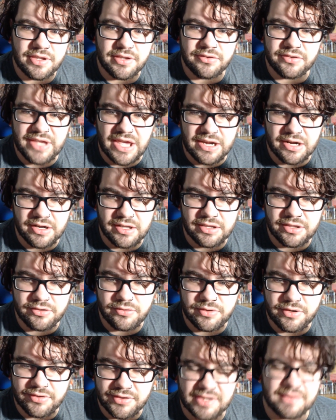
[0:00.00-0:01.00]
It's Saturday
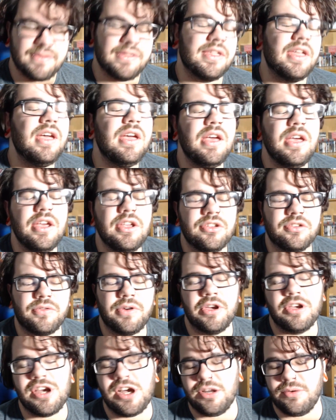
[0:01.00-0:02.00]
the 27th. So
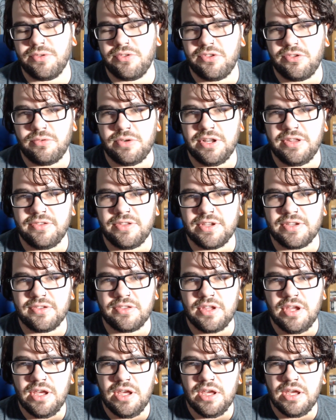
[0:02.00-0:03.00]
QuakeCon was the
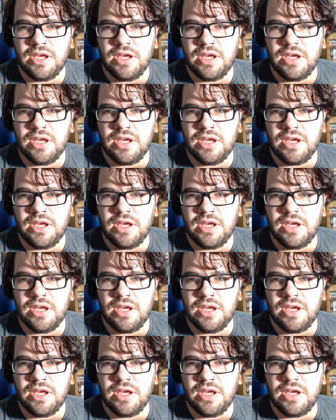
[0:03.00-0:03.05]
26th.